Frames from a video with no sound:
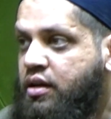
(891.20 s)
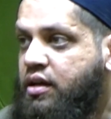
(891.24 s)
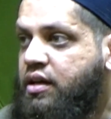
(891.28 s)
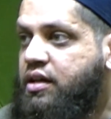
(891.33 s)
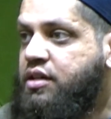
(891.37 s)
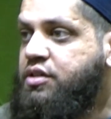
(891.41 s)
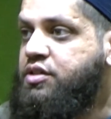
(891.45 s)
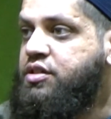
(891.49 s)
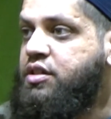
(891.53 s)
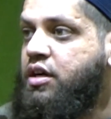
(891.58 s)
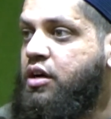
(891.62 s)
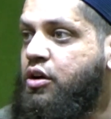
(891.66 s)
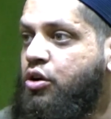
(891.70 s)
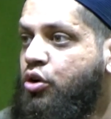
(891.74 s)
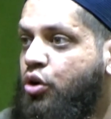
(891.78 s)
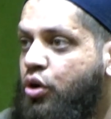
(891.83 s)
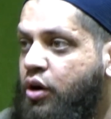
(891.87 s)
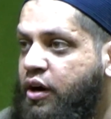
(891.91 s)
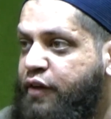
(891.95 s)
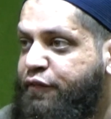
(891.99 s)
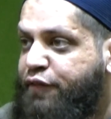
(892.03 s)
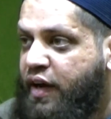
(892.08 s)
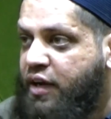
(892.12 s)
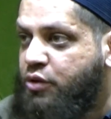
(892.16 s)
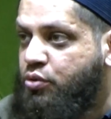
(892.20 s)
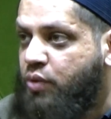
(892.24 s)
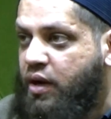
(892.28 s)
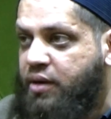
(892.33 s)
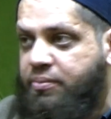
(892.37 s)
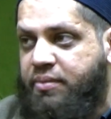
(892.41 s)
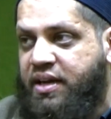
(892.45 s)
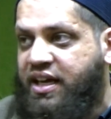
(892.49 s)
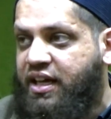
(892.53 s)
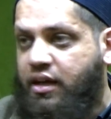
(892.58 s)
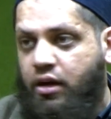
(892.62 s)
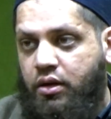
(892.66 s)
is the glorified one,
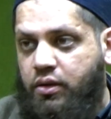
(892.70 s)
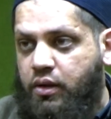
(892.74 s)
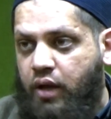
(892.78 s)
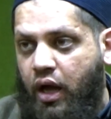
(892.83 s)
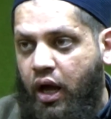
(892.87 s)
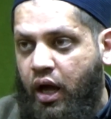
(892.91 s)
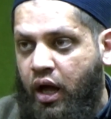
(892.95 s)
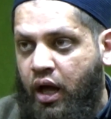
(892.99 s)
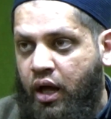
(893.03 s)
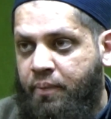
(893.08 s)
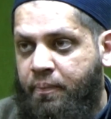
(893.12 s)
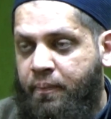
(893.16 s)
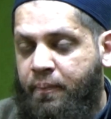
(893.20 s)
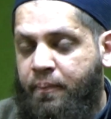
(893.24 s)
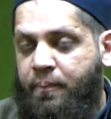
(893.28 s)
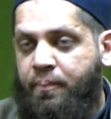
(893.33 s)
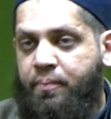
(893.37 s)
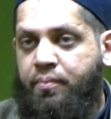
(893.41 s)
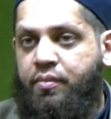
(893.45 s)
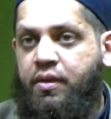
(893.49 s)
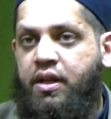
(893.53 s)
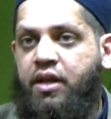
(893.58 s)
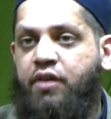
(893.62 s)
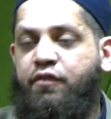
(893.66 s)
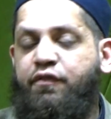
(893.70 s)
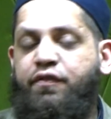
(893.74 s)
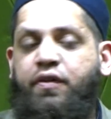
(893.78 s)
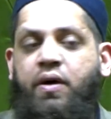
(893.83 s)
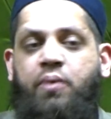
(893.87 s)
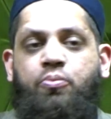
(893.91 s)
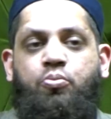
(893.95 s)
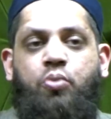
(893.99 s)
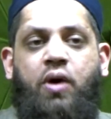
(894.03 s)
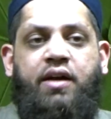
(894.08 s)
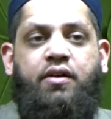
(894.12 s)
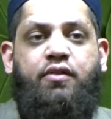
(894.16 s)
meaning Allah.
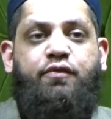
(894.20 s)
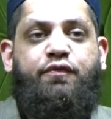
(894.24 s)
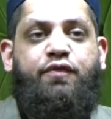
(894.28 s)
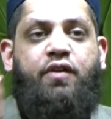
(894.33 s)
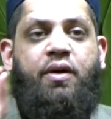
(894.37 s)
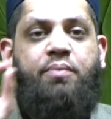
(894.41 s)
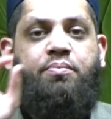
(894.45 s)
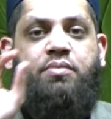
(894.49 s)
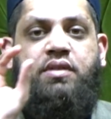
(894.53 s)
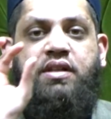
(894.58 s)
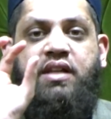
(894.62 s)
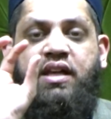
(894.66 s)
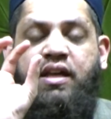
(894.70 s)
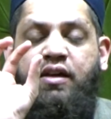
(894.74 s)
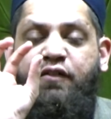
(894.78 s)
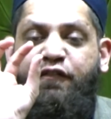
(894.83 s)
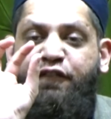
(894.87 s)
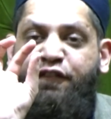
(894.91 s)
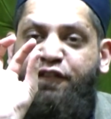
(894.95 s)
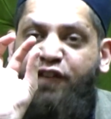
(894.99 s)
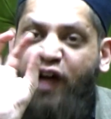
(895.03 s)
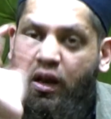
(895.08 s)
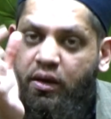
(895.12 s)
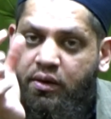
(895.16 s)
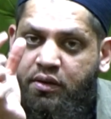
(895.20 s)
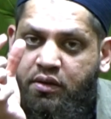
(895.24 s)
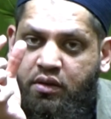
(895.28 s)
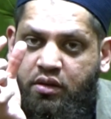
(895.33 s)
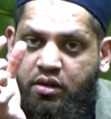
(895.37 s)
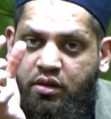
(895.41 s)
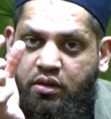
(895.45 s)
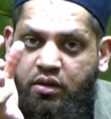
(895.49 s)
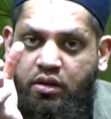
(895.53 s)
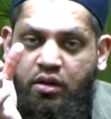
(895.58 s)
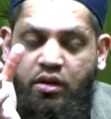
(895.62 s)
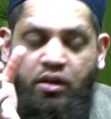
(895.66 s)
From what? From the fault
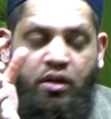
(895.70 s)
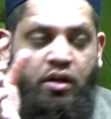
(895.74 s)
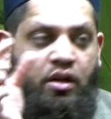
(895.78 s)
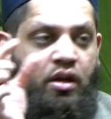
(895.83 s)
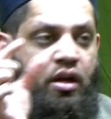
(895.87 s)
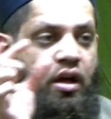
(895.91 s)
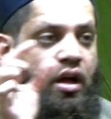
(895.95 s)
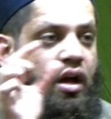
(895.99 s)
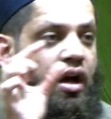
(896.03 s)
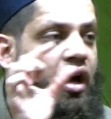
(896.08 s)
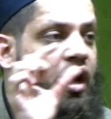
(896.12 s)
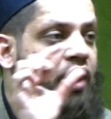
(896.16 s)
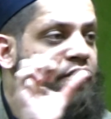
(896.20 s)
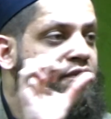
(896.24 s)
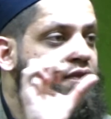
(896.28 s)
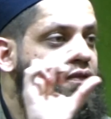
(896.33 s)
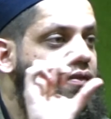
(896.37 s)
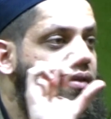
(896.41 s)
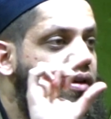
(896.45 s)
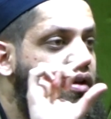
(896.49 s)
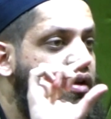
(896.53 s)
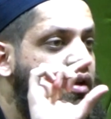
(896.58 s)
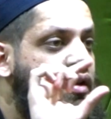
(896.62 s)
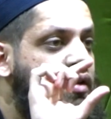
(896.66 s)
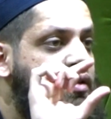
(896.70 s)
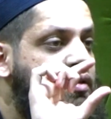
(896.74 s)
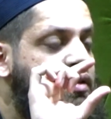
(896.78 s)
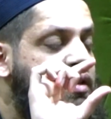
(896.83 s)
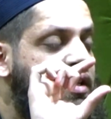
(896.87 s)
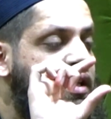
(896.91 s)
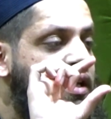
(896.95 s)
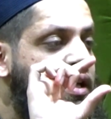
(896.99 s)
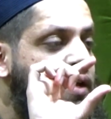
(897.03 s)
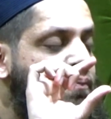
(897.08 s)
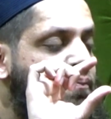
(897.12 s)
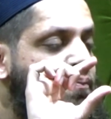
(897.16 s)
of
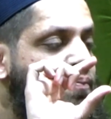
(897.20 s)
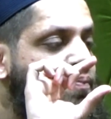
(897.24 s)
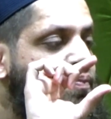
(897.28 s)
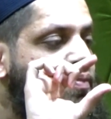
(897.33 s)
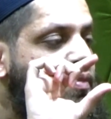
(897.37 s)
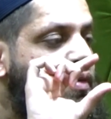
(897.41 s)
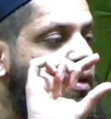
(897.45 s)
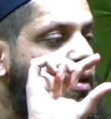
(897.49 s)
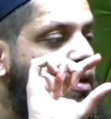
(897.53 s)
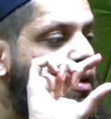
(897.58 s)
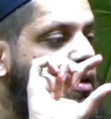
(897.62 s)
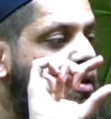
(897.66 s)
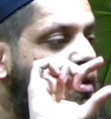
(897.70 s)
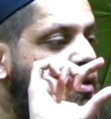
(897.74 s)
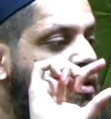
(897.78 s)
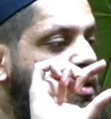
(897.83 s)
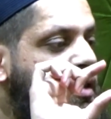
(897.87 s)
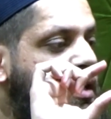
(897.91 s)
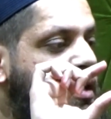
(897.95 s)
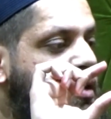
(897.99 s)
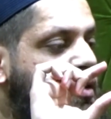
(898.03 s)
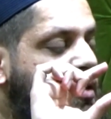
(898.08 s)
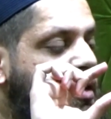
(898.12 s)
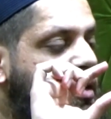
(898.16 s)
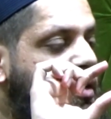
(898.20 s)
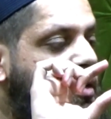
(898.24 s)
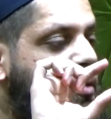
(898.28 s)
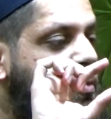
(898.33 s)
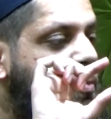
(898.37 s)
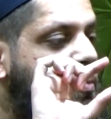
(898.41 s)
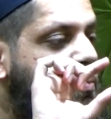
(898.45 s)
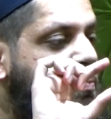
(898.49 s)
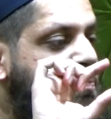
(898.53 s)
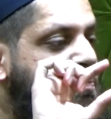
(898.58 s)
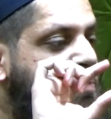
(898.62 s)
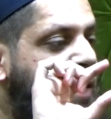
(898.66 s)
the
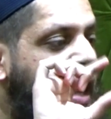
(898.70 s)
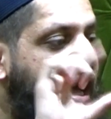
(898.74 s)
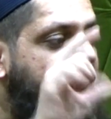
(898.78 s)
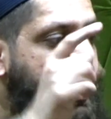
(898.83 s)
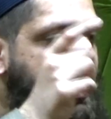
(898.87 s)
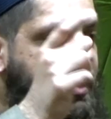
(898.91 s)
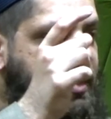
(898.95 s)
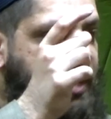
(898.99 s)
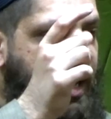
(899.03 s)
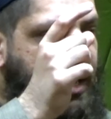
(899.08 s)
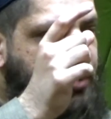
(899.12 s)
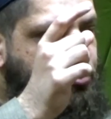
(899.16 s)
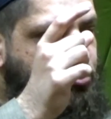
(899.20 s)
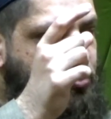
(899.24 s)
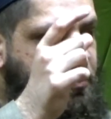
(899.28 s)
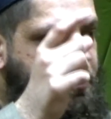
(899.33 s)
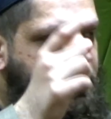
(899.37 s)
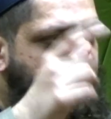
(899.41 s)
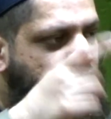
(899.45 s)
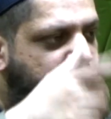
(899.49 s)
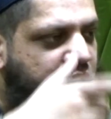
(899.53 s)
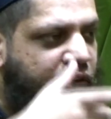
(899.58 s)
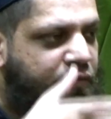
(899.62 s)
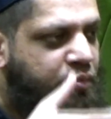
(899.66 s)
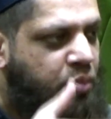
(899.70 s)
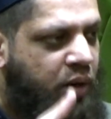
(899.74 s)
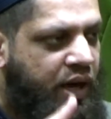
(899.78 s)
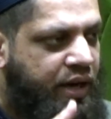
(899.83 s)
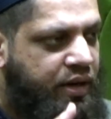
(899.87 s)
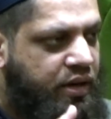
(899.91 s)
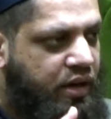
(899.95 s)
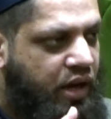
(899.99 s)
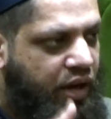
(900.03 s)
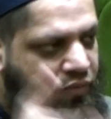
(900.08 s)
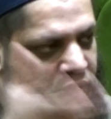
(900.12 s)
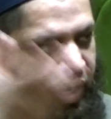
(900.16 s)
bad attribute of what?
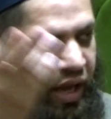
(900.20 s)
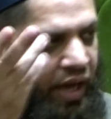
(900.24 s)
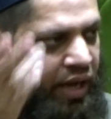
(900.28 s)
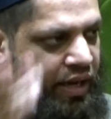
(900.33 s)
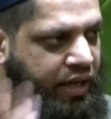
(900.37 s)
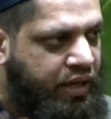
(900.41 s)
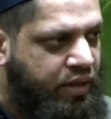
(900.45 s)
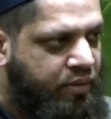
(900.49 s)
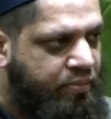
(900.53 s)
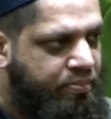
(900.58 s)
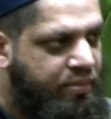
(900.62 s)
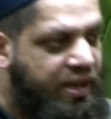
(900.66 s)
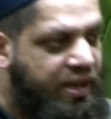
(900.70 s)
Of lying.